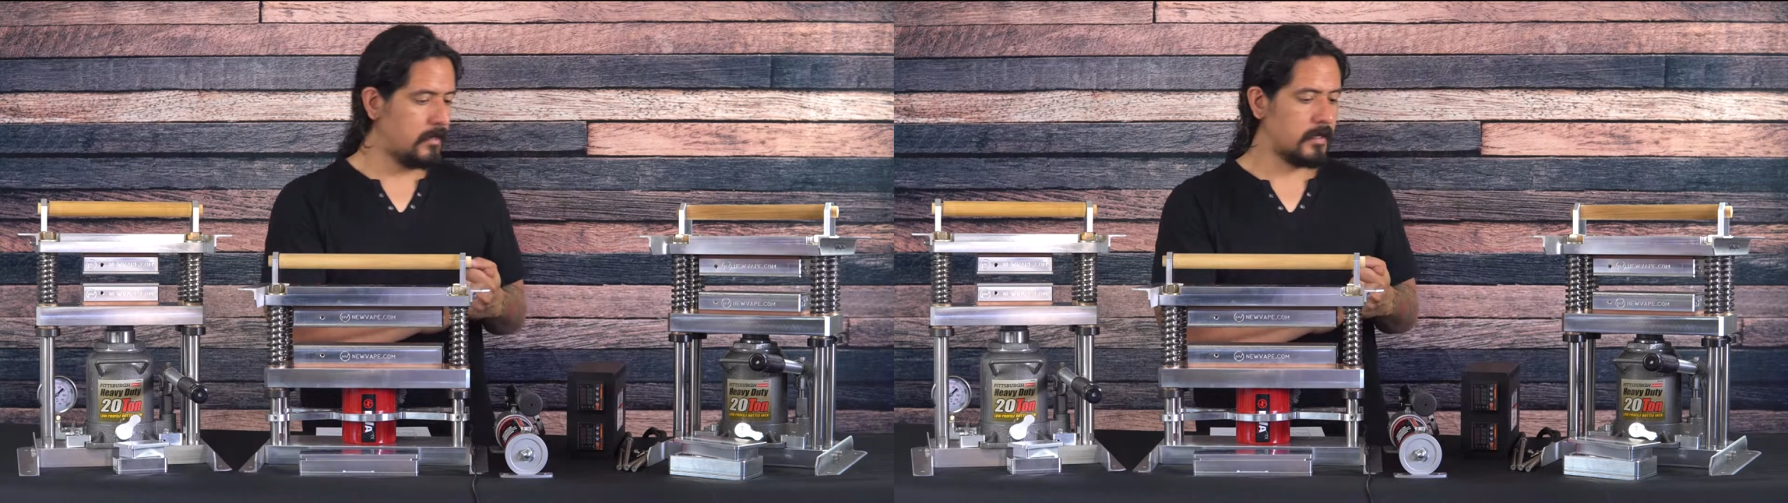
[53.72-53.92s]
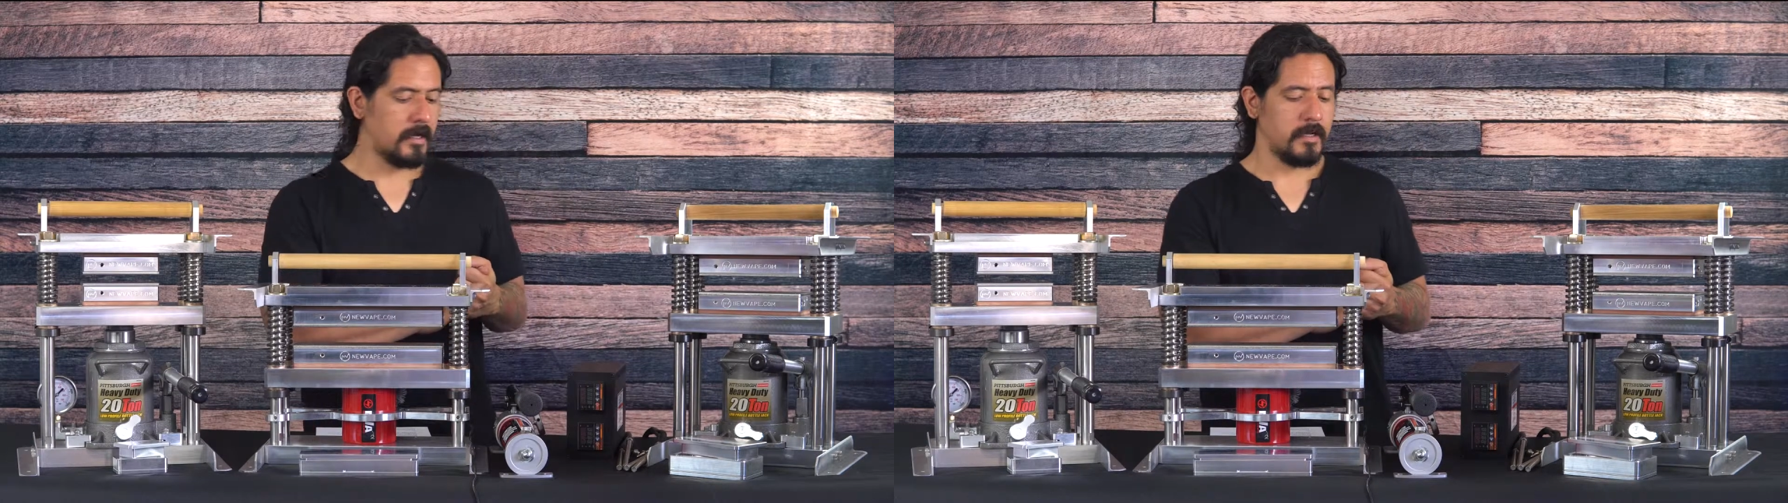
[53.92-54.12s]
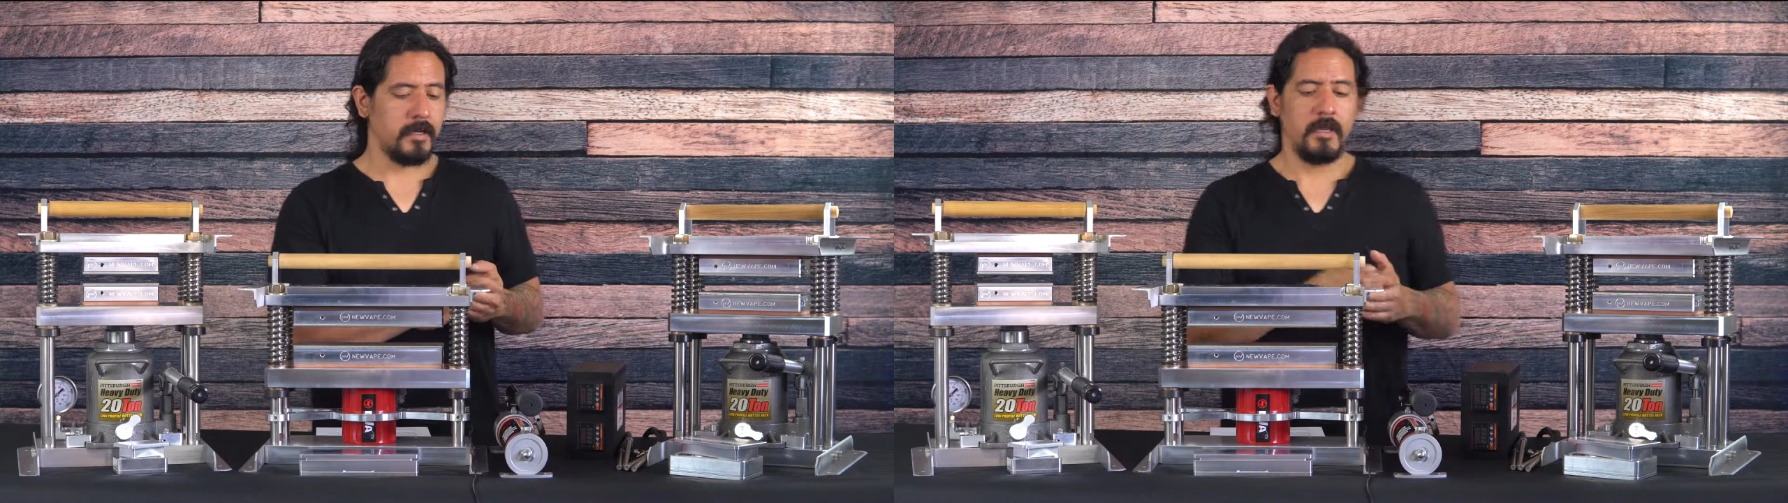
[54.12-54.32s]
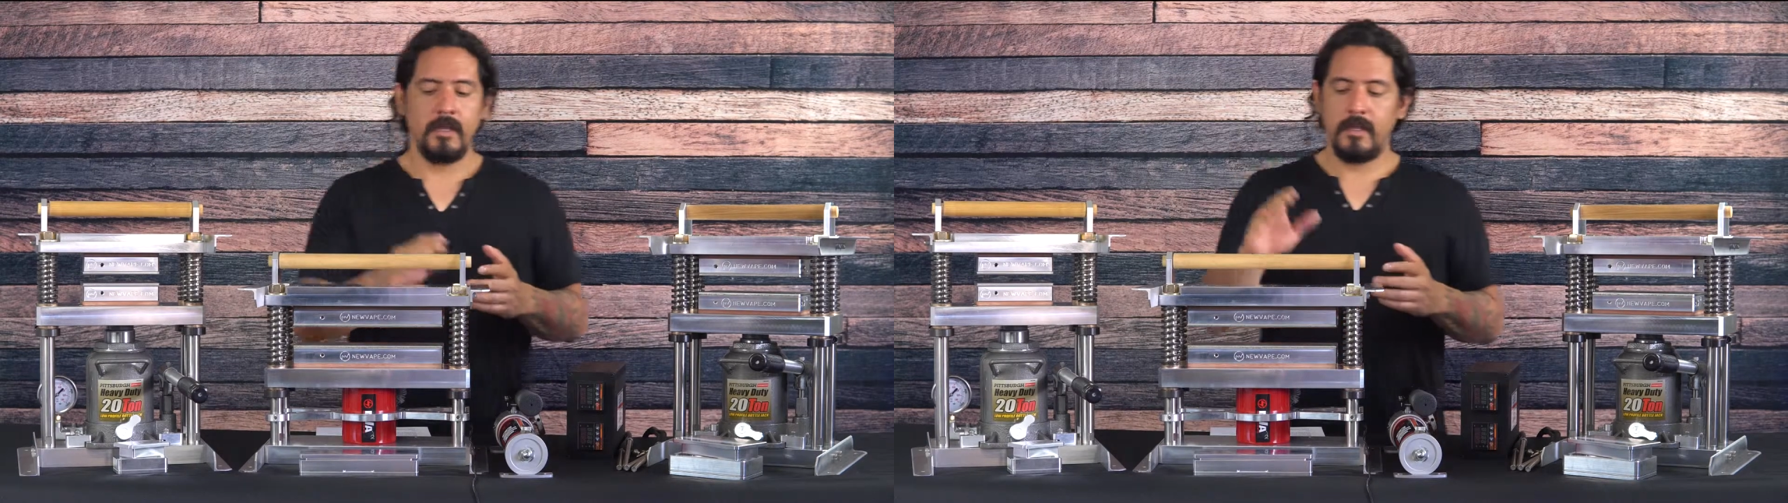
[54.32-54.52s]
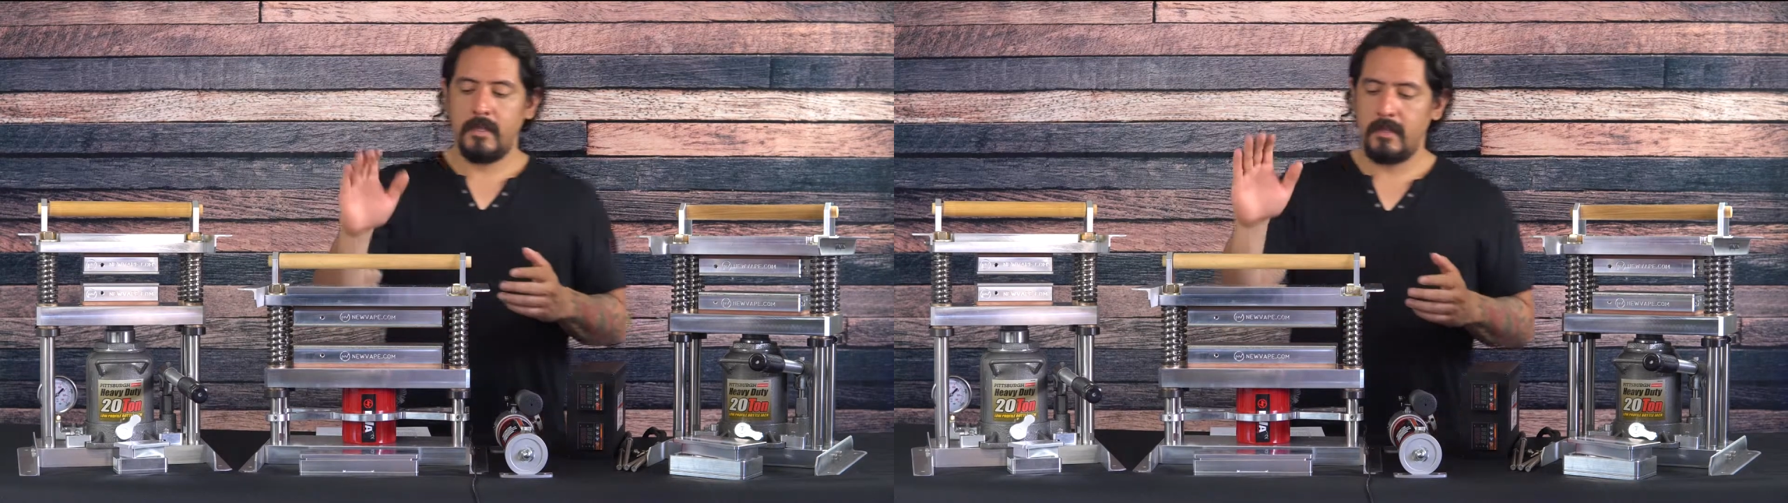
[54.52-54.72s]
Okay.
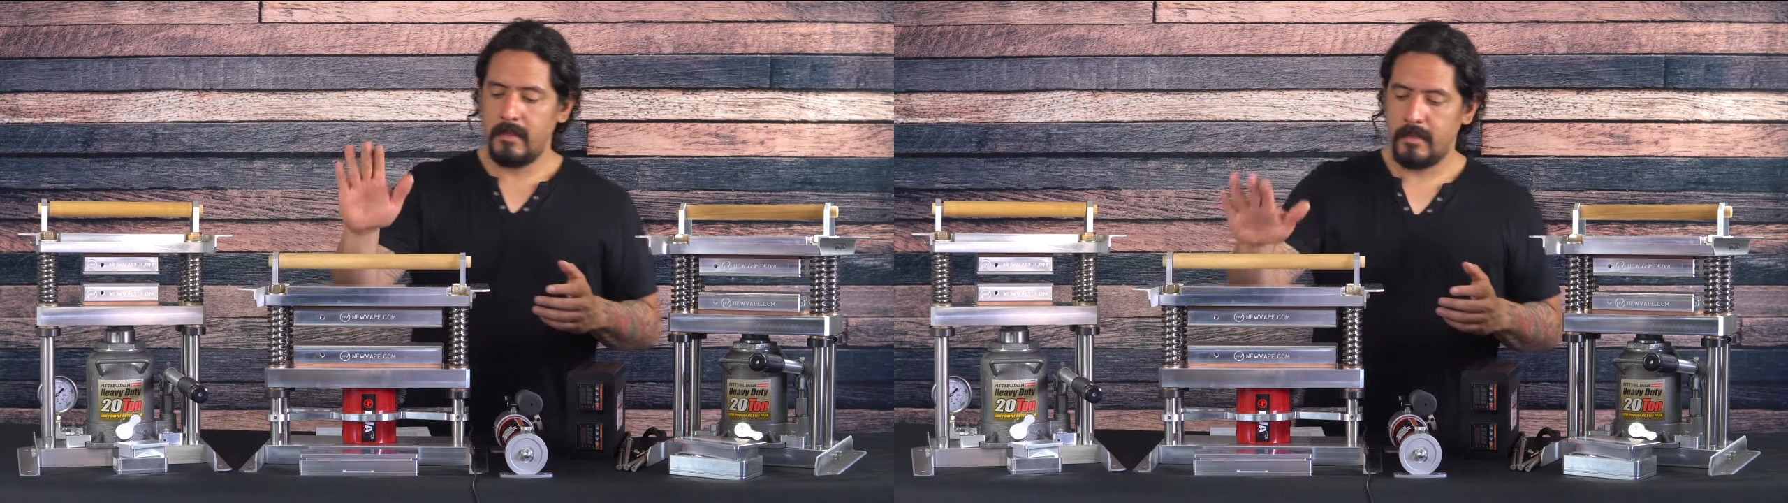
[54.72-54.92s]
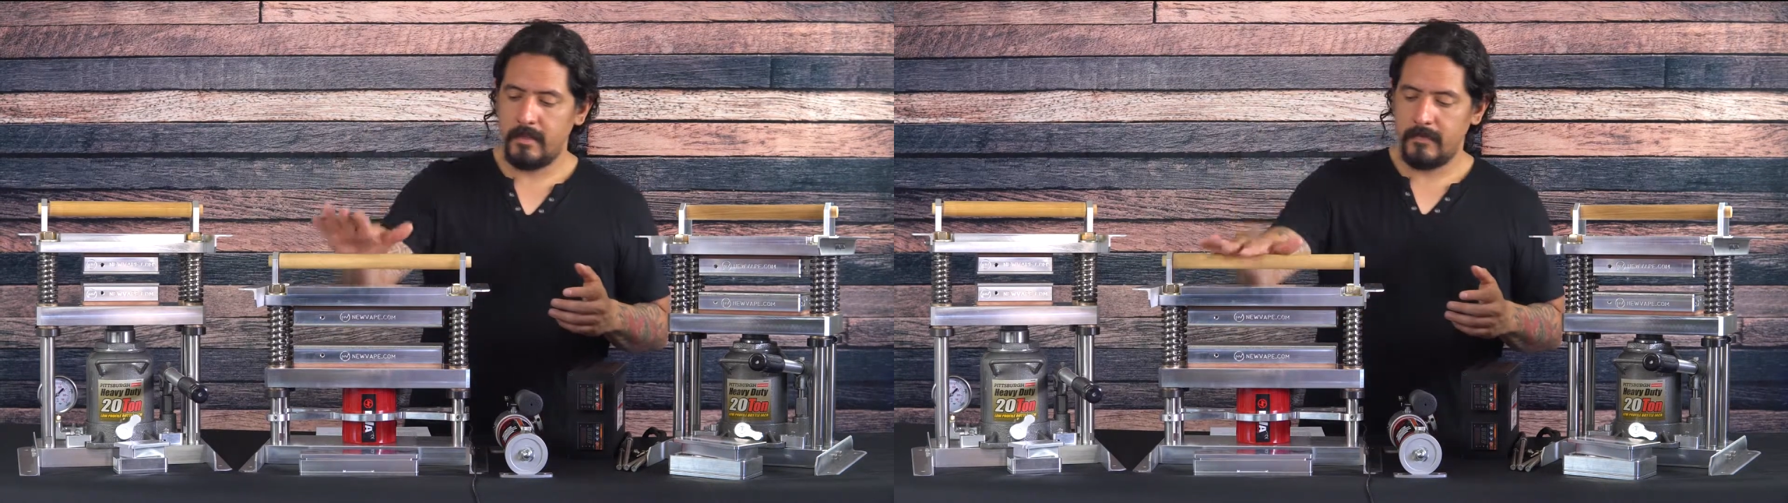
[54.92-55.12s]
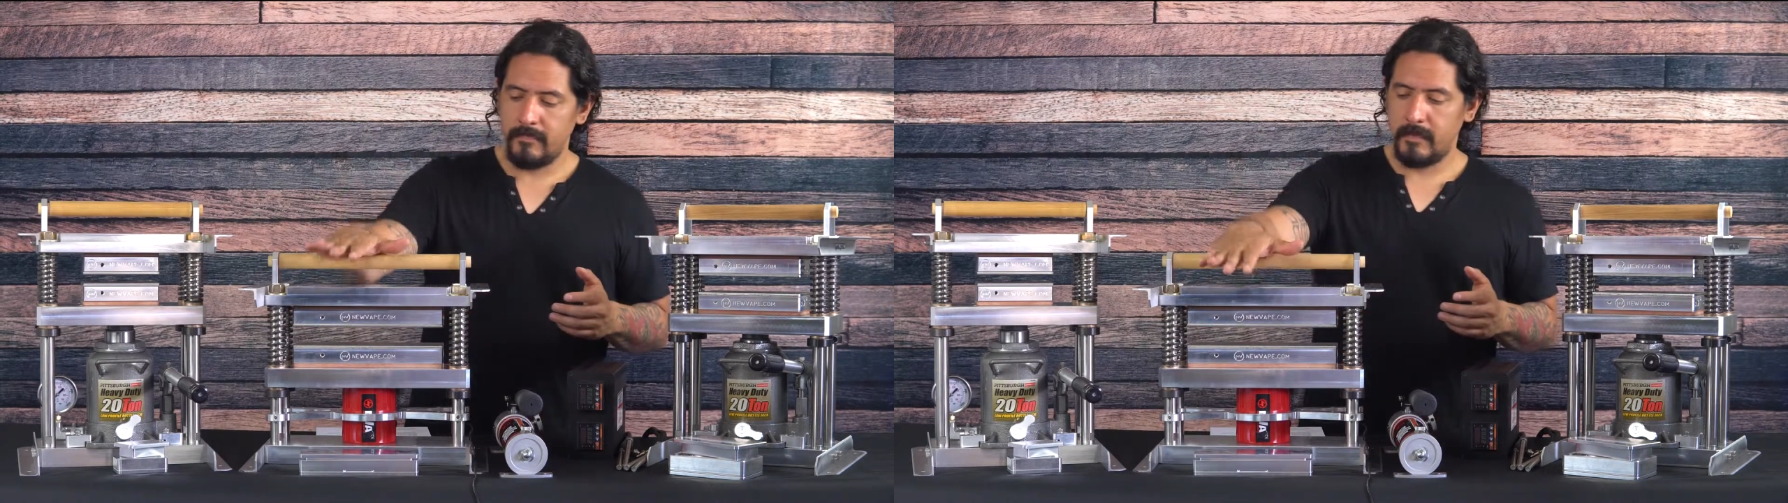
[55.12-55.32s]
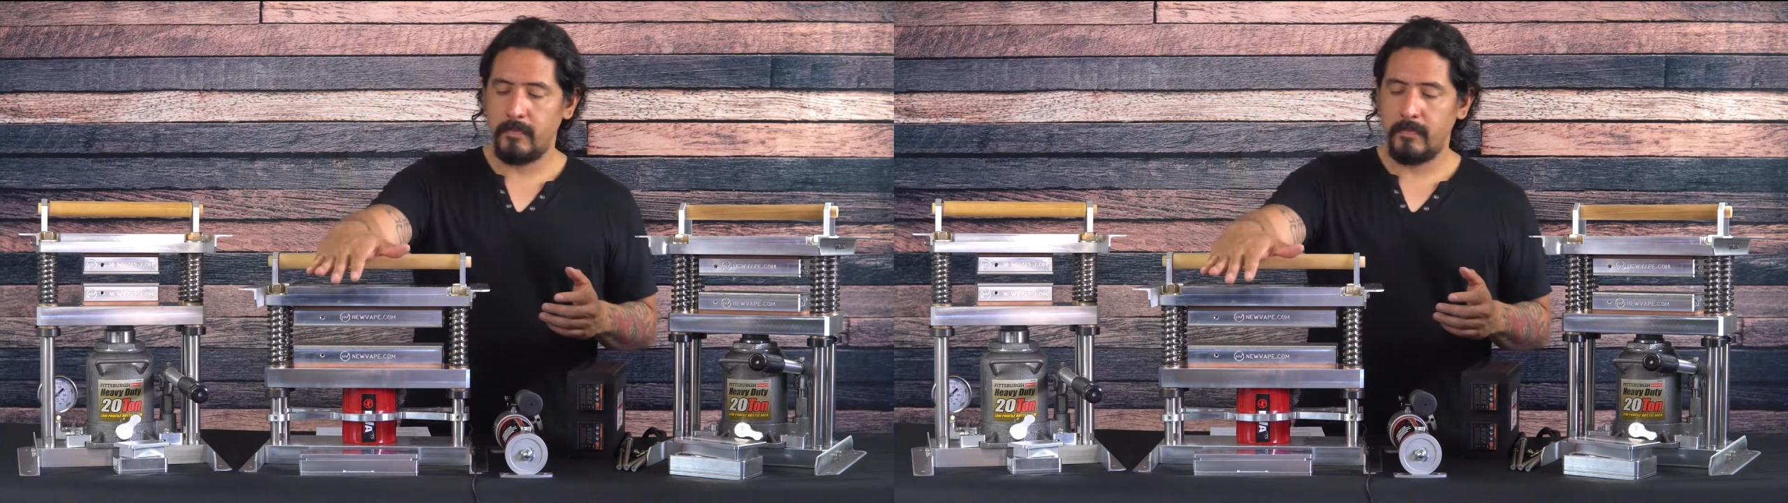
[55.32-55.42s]
The